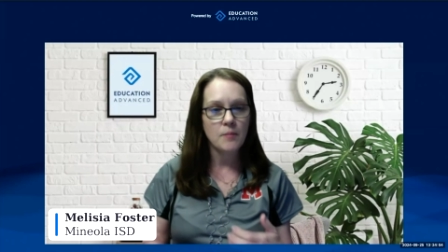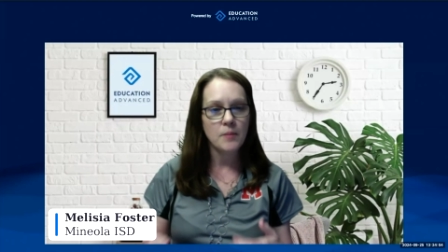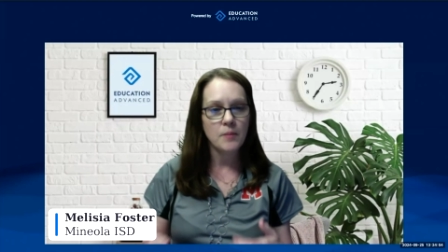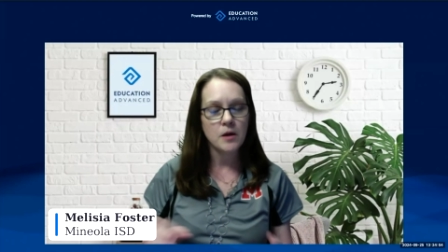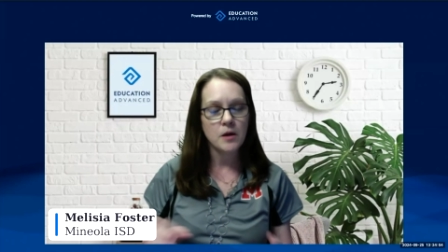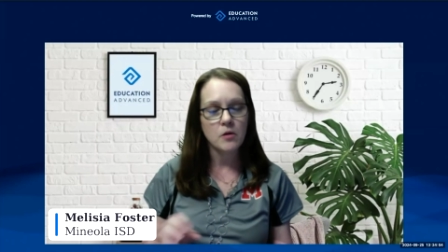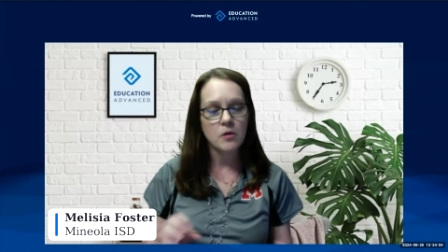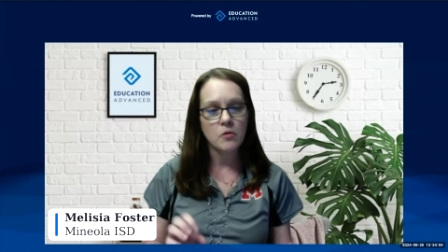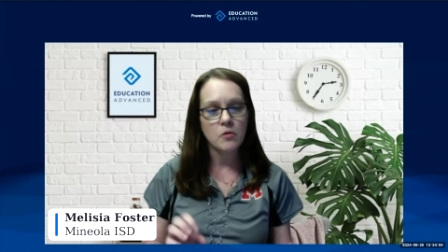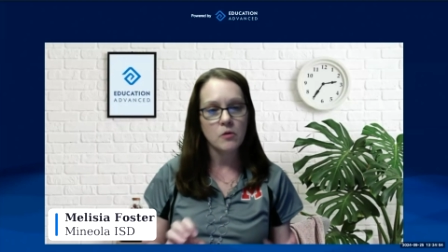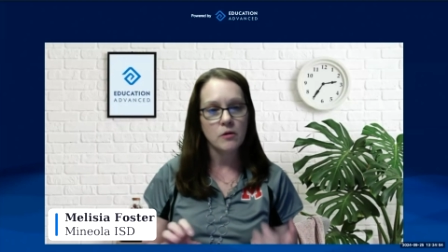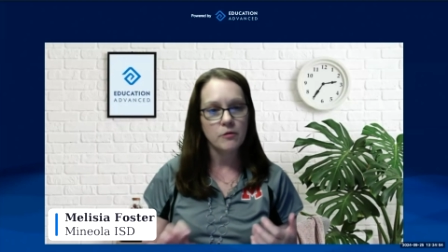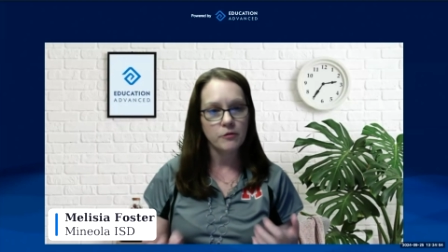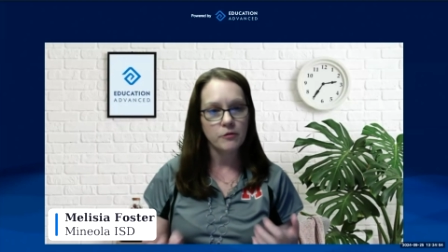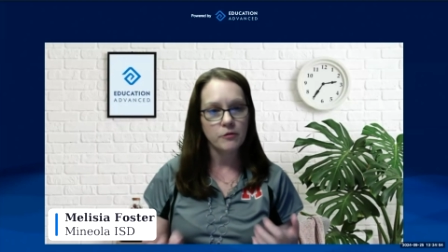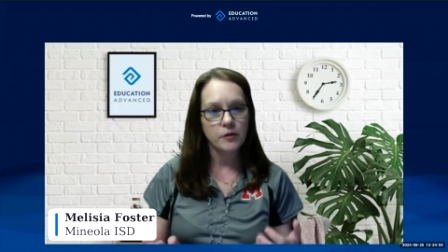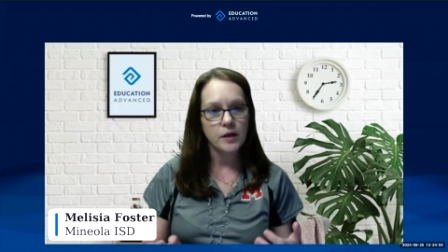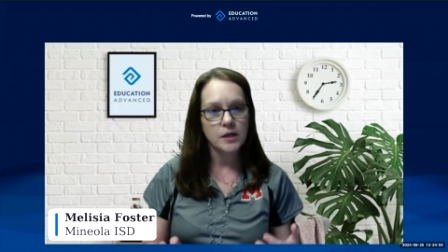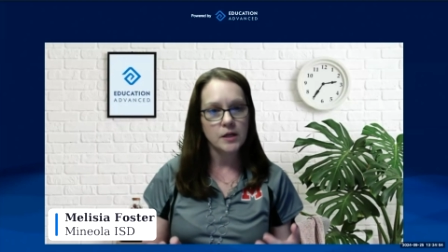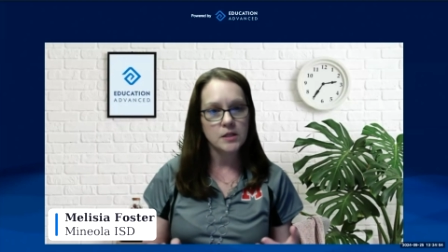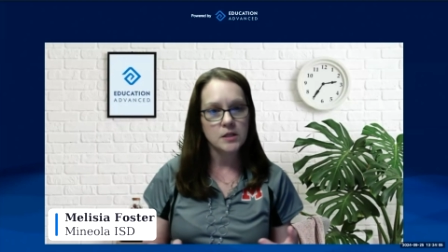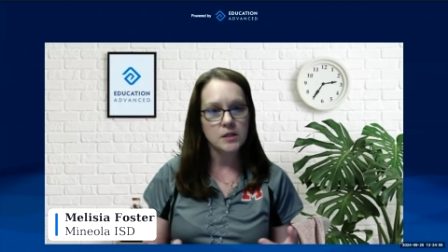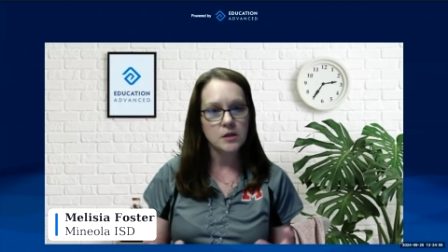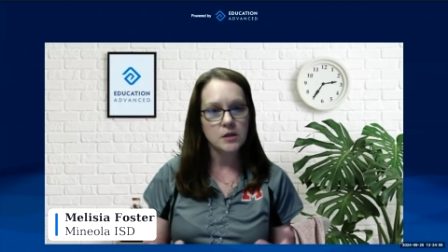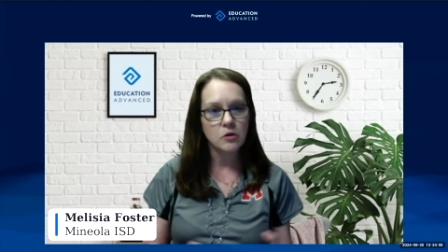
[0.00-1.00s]
being
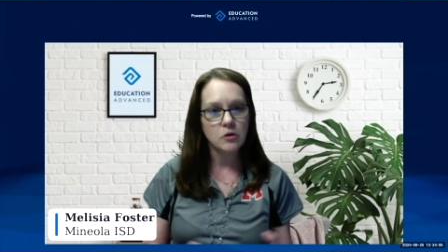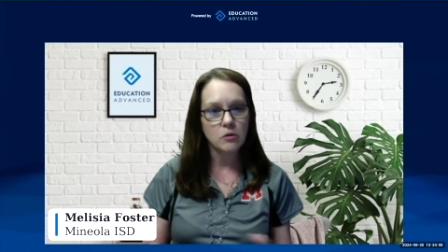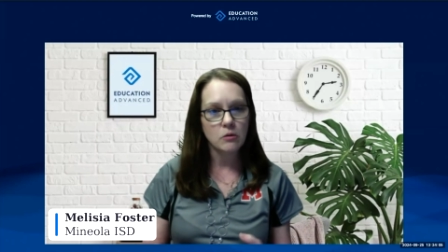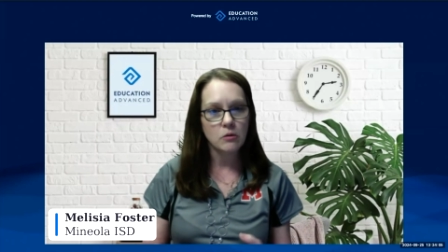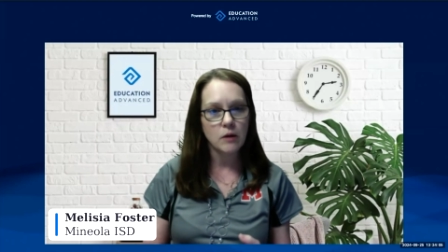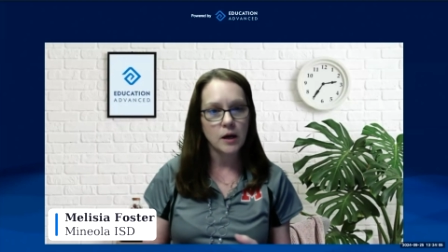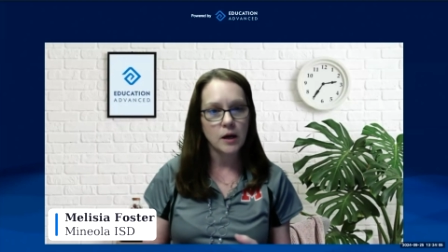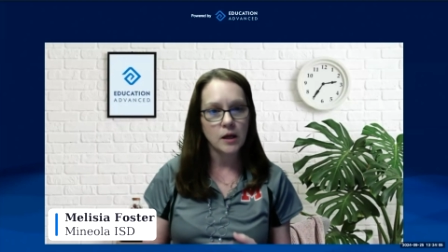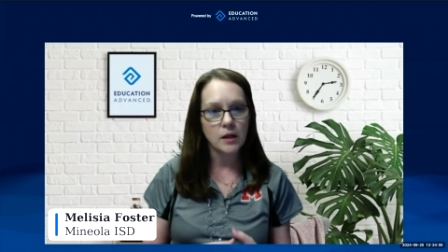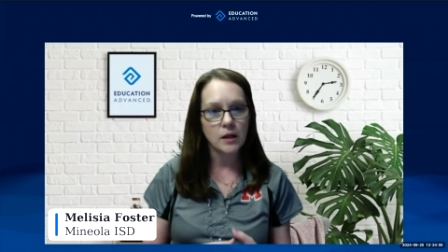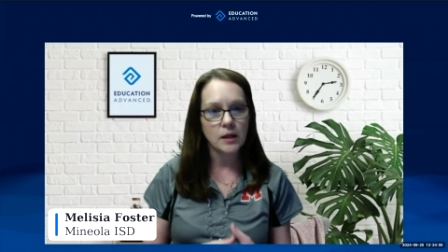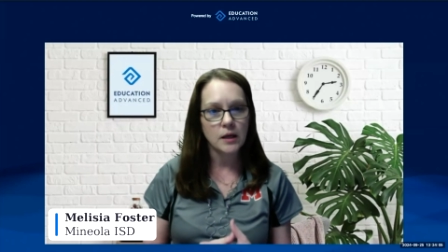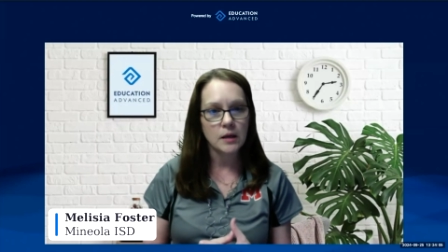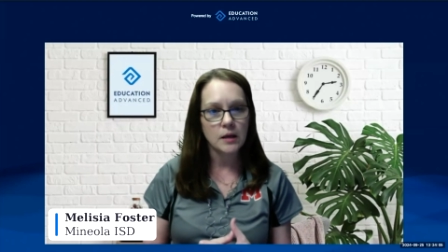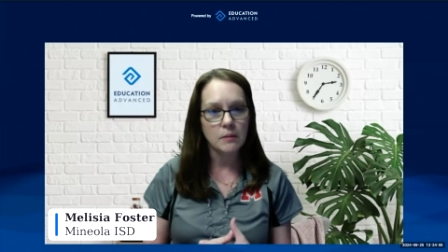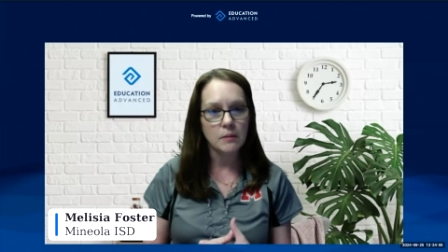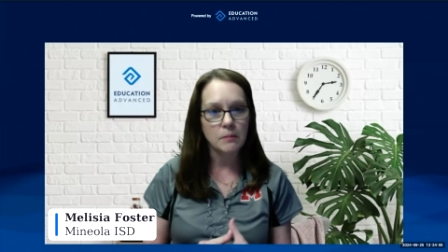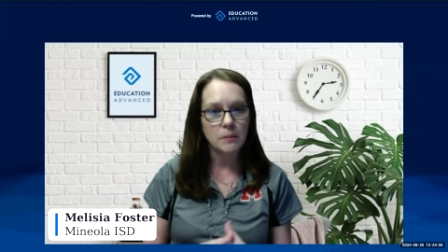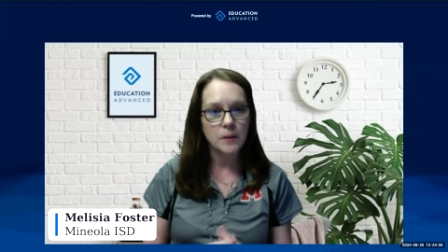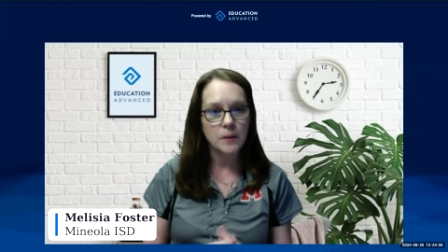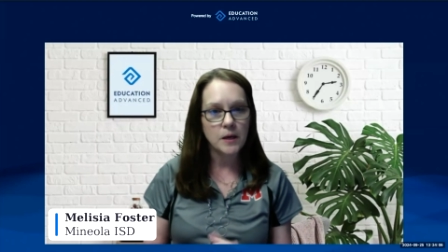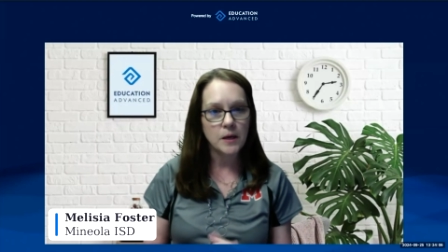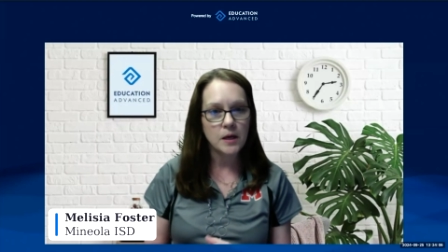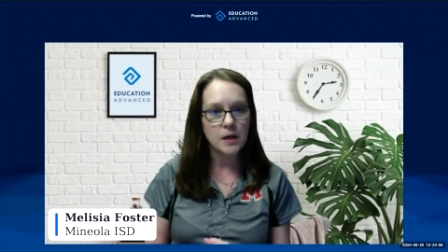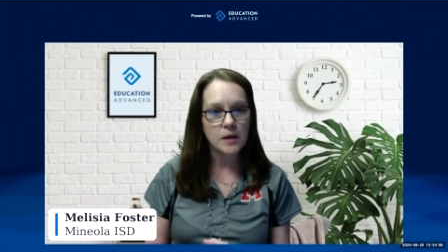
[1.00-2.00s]
reflected correctly in
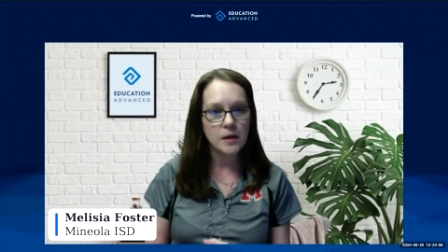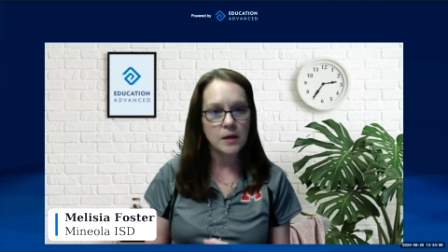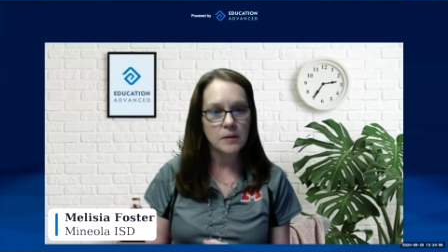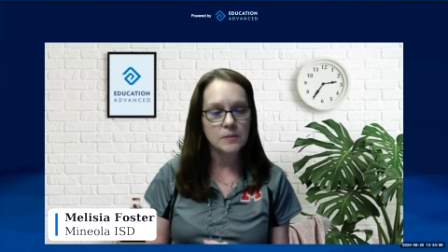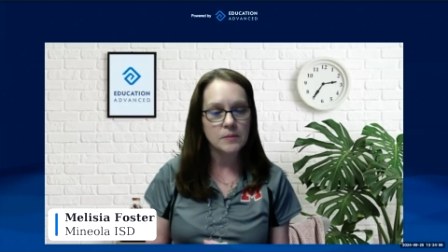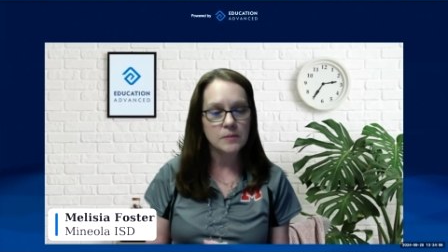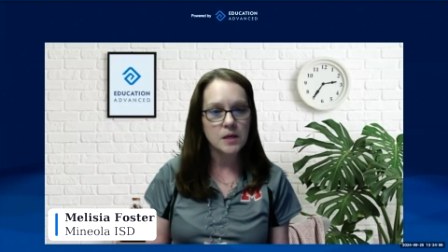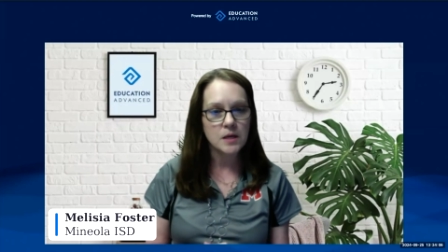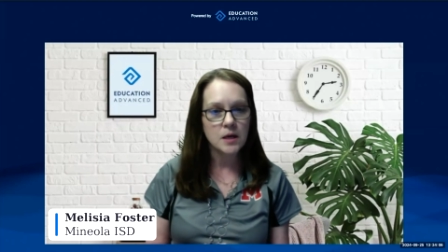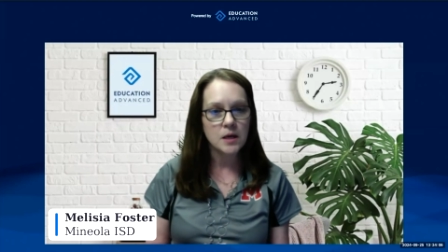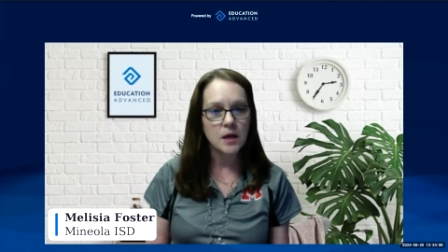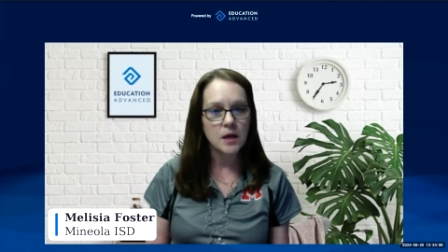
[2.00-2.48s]
PEIMS.